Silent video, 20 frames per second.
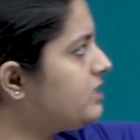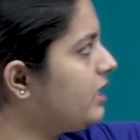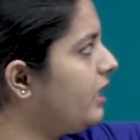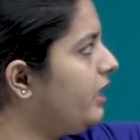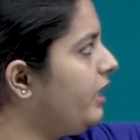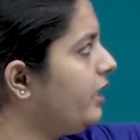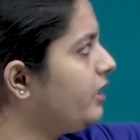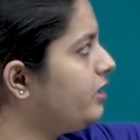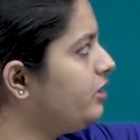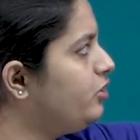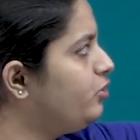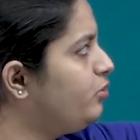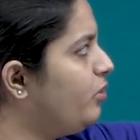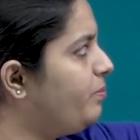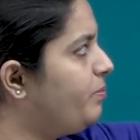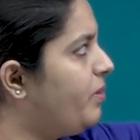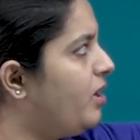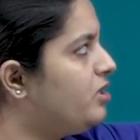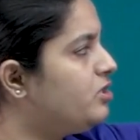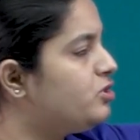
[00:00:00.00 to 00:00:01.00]
is connected to
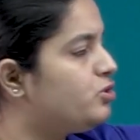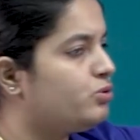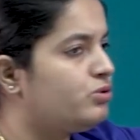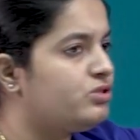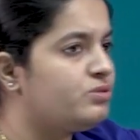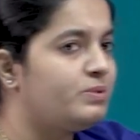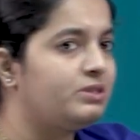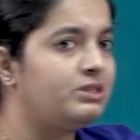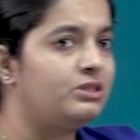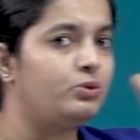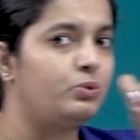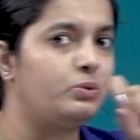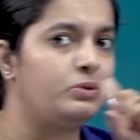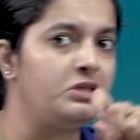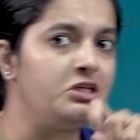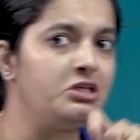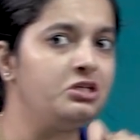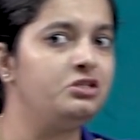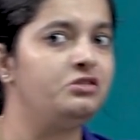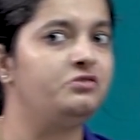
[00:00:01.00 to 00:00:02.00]
a power source but the
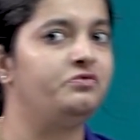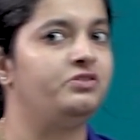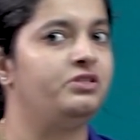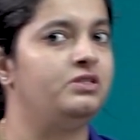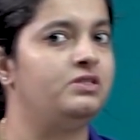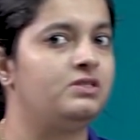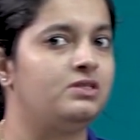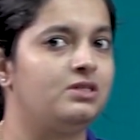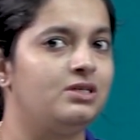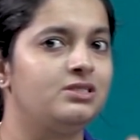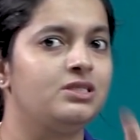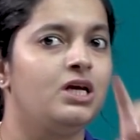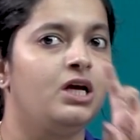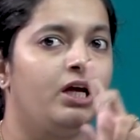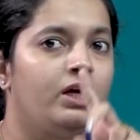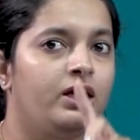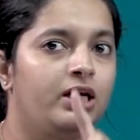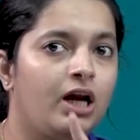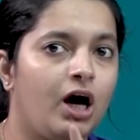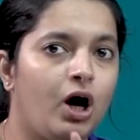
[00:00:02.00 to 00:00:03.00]
only difference is
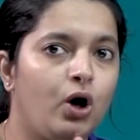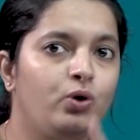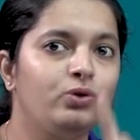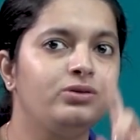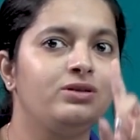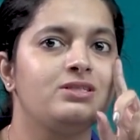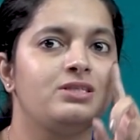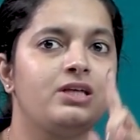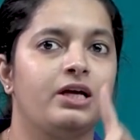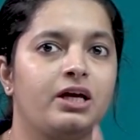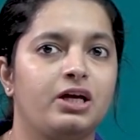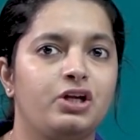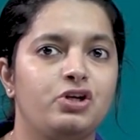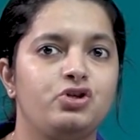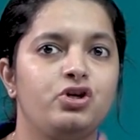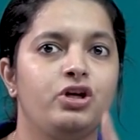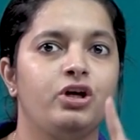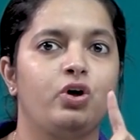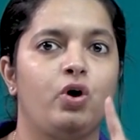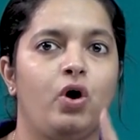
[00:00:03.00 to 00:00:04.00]
now the
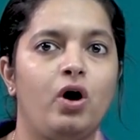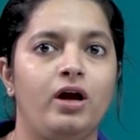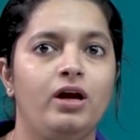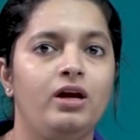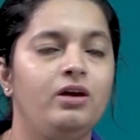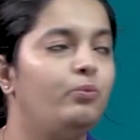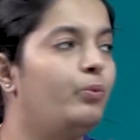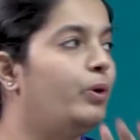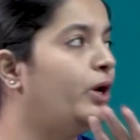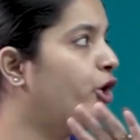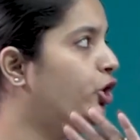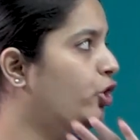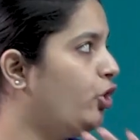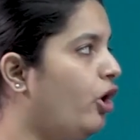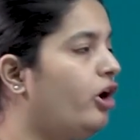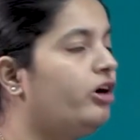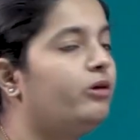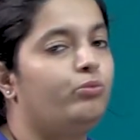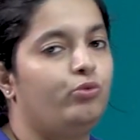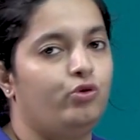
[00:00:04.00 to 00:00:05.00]
secondary coil will
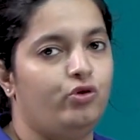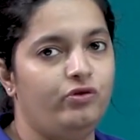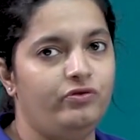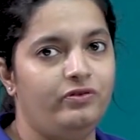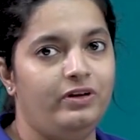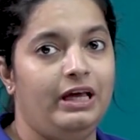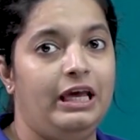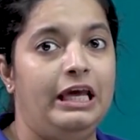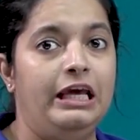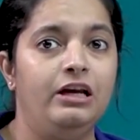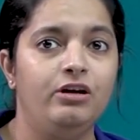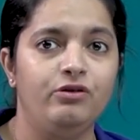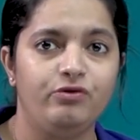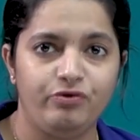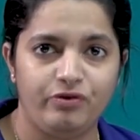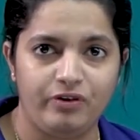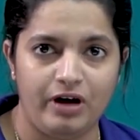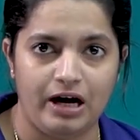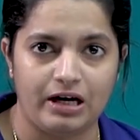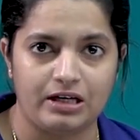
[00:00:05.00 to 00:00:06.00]
not move. In
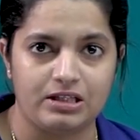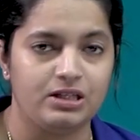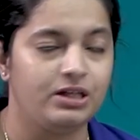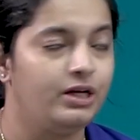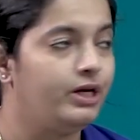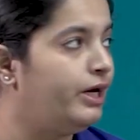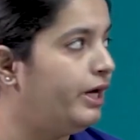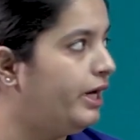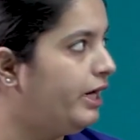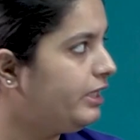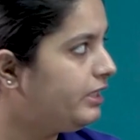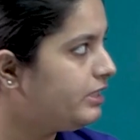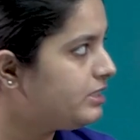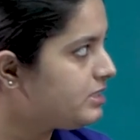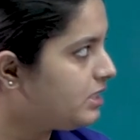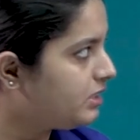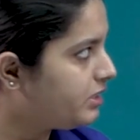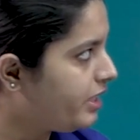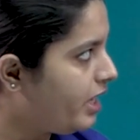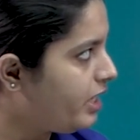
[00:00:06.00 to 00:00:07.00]
fact, it
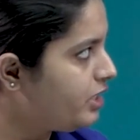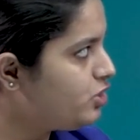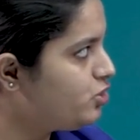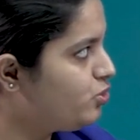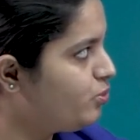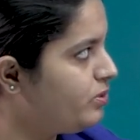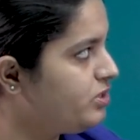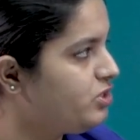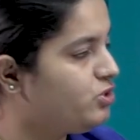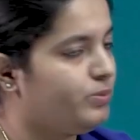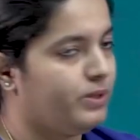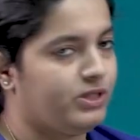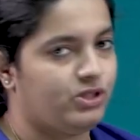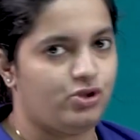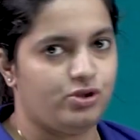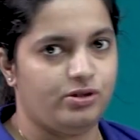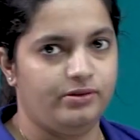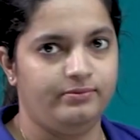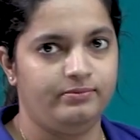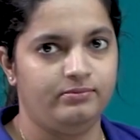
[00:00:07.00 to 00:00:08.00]
is attached to a
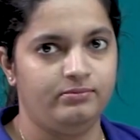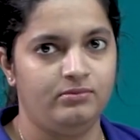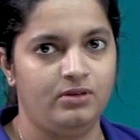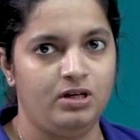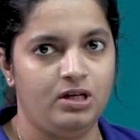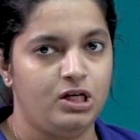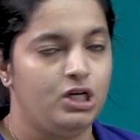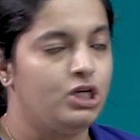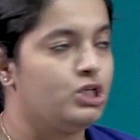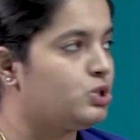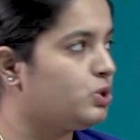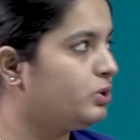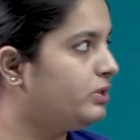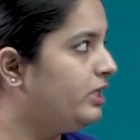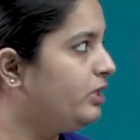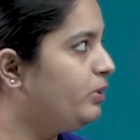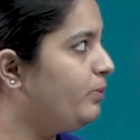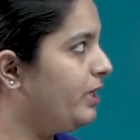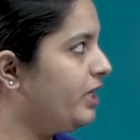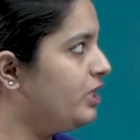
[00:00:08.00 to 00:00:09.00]
switch so
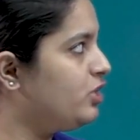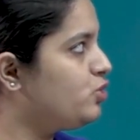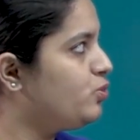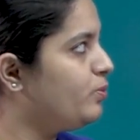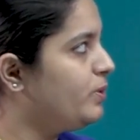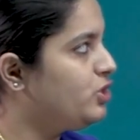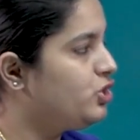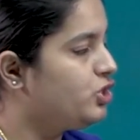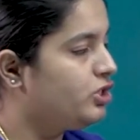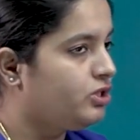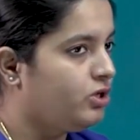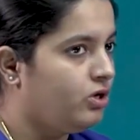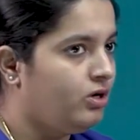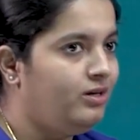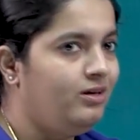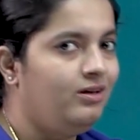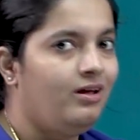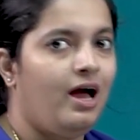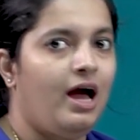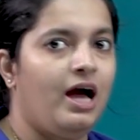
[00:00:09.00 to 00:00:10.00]
that we can switch it
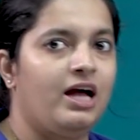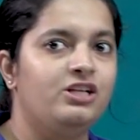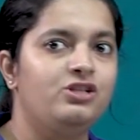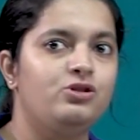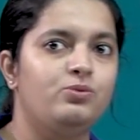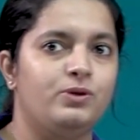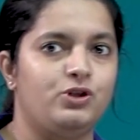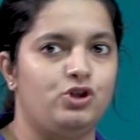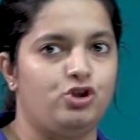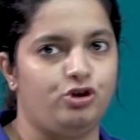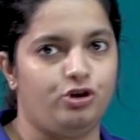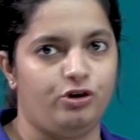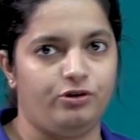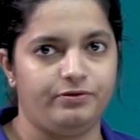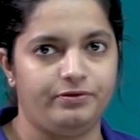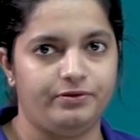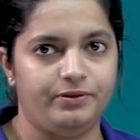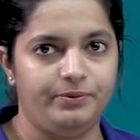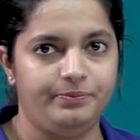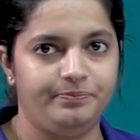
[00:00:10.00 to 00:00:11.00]
on and switch it
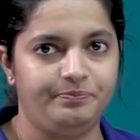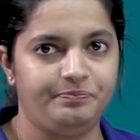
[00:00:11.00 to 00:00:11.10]
off.